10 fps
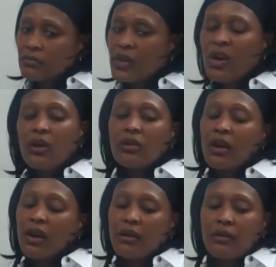No, I don't know.
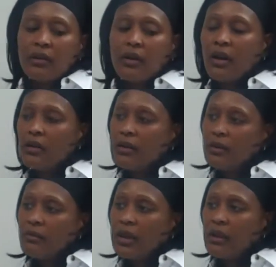
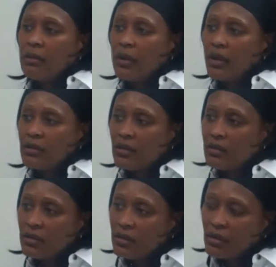I didn't pay
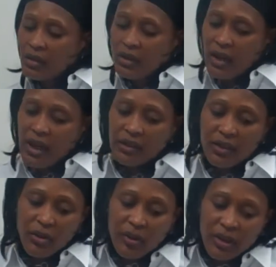attention. You
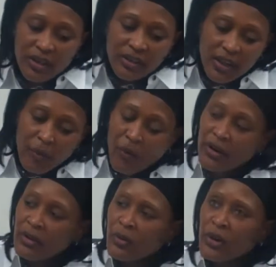know what? I'm
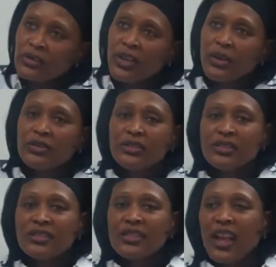one of the worst coaches
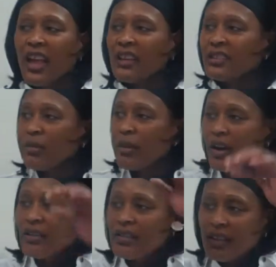to ask
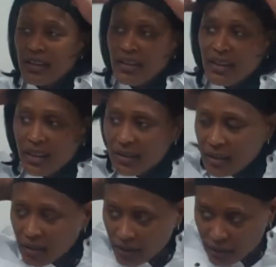about
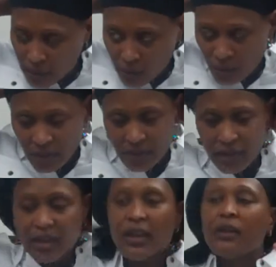the other team, what they
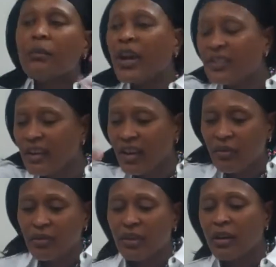did. My staff
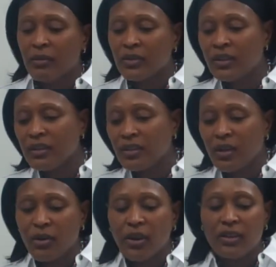usually comes in and say,
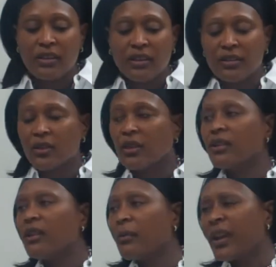oh, they did this or they
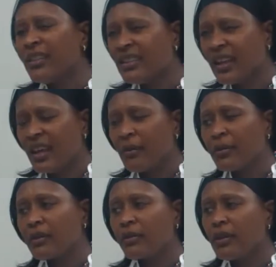did that. But I think that game
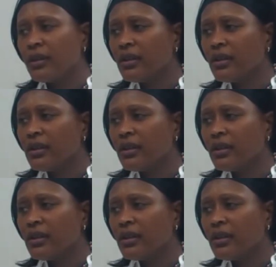is at 3.